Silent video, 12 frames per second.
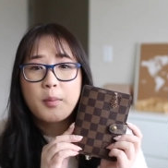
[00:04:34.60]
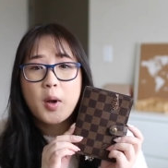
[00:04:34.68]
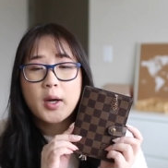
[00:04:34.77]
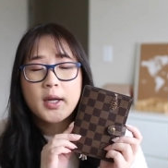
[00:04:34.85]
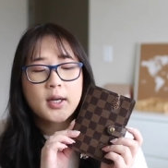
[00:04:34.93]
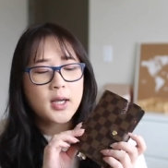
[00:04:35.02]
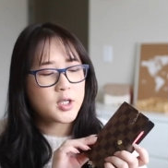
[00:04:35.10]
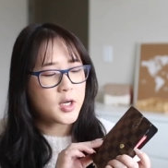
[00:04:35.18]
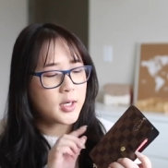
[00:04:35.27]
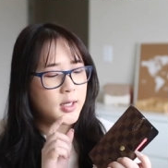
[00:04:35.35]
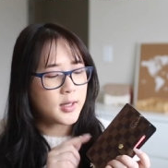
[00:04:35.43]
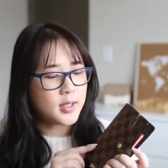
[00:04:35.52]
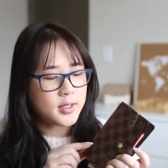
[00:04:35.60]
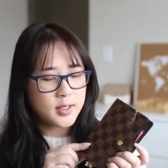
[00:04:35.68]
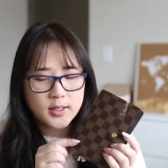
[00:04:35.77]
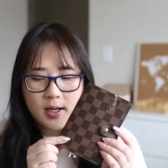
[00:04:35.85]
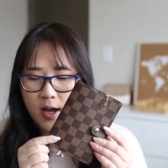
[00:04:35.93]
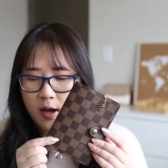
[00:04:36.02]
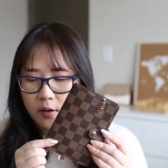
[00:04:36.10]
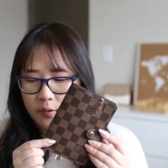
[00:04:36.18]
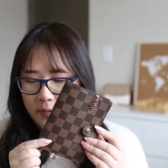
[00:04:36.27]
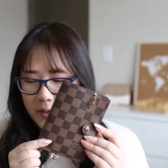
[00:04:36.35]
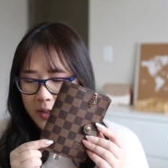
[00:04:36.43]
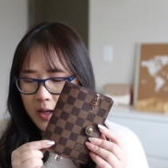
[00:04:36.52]
Pocket Agenda. This is the
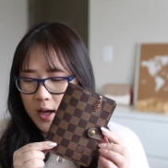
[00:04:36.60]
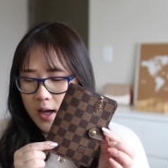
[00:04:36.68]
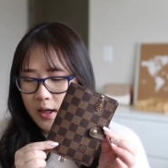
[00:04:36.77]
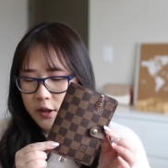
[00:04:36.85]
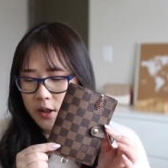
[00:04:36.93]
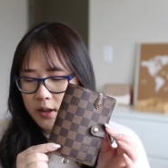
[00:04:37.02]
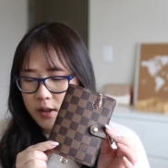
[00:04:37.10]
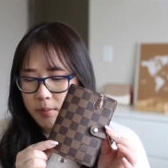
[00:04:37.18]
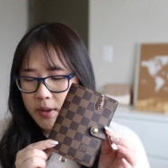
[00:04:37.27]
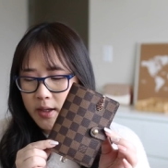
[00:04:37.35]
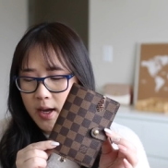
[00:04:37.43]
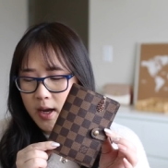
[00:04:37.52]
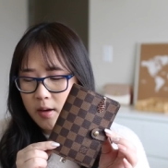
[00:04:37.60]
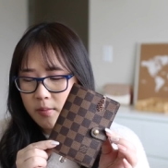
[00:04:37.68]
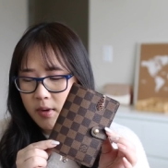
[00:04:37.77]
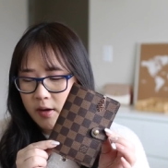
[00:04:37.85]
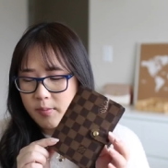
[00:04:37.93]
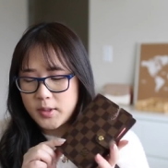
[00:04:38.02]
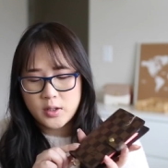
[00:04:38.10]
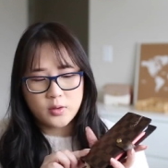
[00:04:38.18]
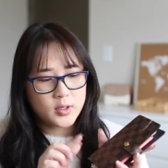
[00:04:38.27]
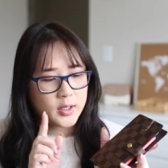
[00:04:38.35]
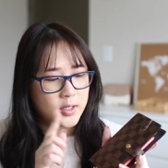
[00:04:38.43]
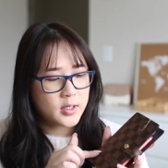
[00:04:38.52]
LV Agenda PM. I've been
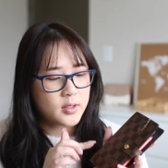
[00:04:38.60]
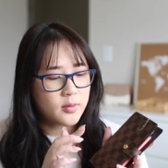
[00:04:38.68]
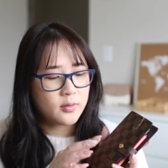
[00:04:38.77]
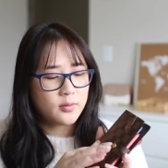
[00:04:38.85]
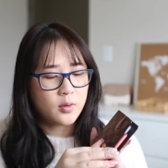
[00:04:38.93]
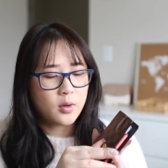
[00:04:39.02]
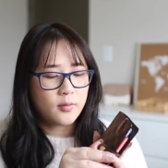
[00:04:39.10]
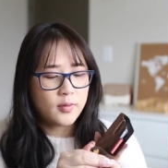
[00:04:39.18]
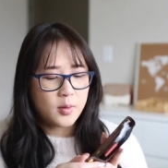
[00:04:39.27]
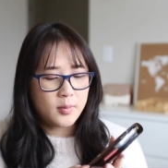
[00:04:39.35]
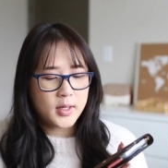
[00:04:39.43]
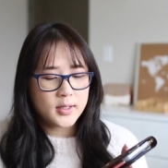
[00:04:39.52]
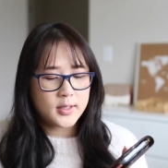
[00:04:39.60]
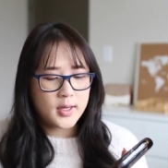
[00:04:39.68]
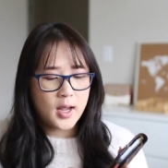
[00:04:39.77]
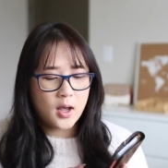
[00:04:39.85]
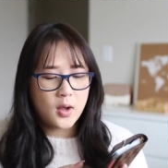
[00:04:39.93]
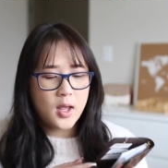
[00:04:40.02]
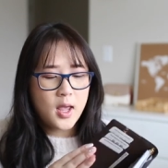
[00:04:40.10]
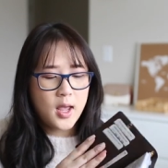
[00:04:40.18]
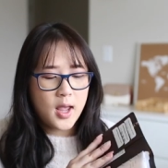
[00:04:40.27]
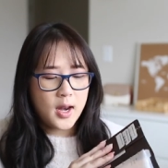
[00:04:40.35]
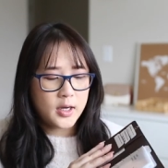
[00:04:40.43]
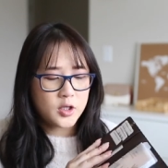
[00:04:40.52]
using this for a few months now
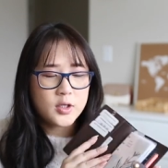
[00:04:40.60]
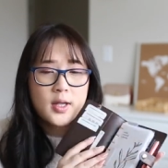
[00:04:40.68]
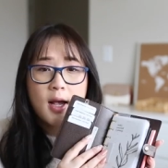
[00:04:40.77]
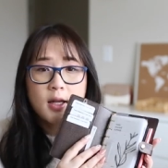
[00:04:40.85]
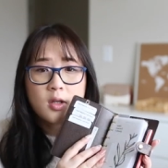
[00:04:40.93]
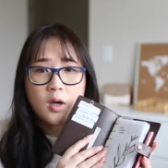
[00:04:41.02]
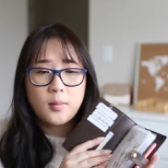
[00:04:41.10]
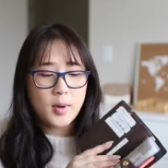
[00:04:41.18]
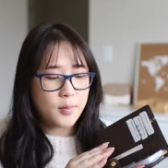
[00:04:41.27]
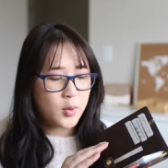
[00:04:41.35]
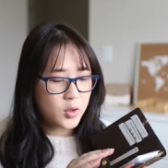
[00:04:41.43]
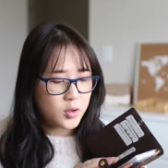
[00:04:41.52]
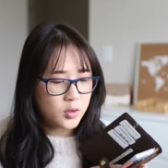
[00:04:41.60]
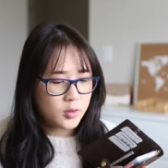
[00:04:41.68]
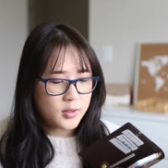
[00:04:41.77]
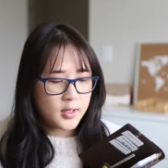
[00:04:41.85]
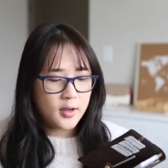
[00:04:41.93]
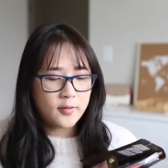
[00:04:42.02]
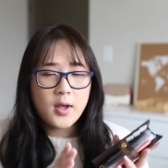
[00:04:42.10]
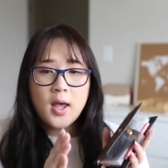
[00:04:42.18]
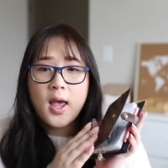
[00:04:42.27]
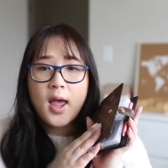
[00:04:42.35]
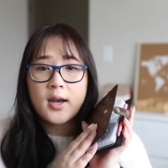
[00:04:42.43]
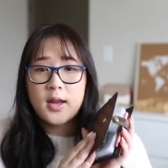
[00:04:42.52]
and it just has all my personal stuff.
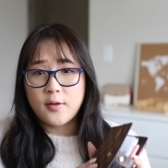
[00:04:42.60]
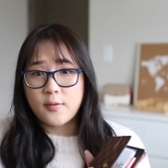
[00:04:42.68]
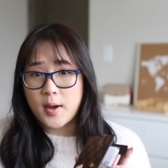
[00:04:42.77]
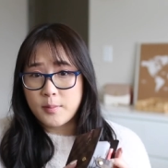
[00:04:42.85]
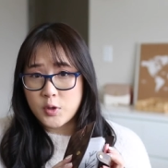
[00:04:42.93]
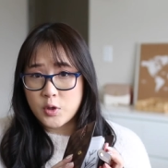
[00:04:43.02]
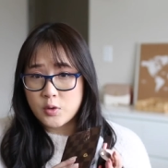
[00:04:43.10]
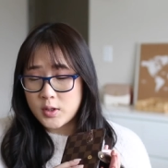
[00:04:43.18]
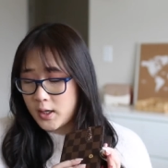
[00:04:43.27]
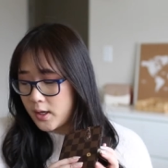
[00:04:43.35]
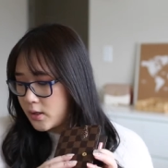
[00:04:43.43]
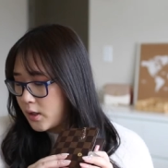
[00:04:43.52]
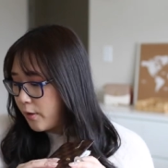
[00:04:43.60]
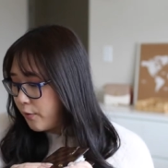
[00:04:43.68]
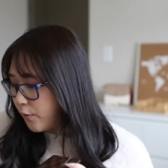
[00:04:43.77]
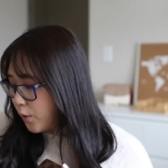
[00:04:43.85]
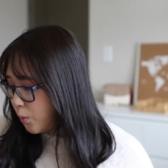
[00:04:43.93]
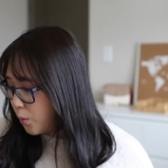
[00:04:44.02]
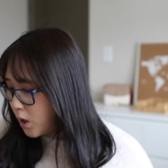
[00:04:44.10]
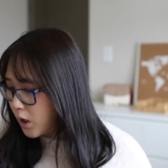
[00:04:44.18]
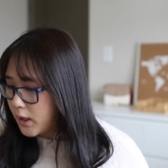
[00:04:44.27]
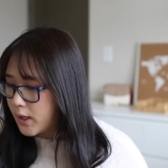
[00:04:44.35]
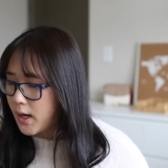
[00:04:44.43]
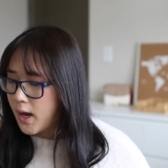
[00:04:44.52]
And if I'm using it for
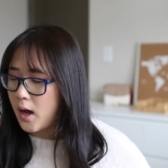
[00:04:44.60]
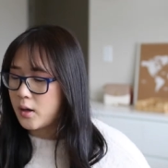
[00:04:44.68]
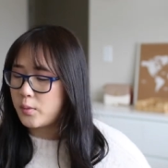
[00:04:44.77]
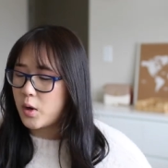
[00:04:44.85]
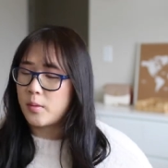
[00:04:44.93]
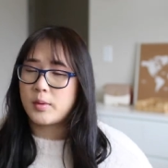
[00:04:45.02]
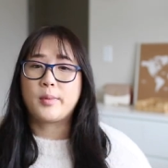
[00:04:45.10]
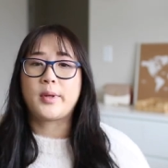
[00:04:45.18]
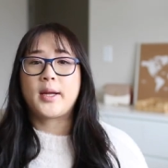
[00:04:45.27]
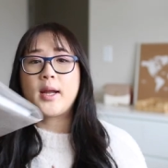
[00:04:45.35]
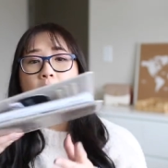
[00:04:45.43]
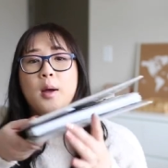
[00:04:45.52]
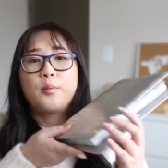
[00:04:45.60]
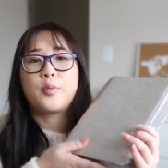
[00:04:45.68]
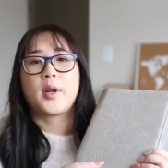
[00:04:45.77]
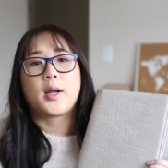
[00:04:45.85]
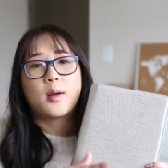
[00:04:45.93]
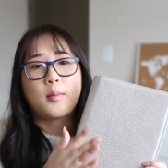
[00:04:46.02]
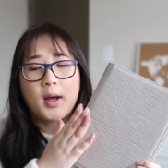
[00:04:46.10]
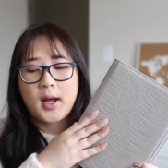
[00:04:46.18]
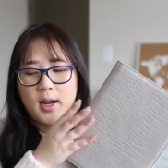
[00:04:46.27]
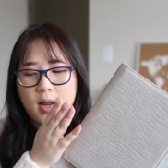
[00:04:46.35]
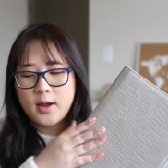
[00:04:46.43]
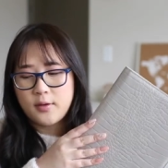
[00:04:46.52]
work, I'd probably bring
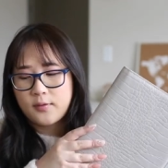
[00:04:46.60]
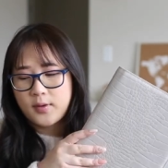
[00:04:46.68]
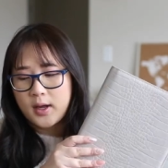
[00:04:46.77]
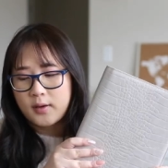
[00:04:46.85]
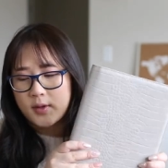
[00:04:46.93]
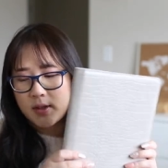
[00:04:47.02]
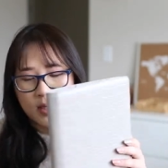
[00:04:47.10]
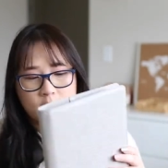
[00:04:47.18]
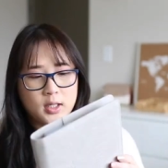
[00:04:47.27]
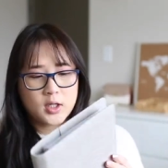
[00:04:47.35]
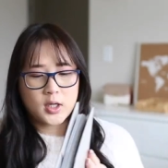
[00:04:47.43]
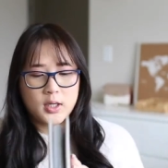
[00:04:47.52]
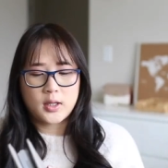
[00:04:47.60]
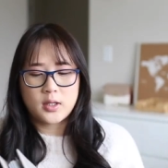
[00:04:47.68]
my A5 desk agenda.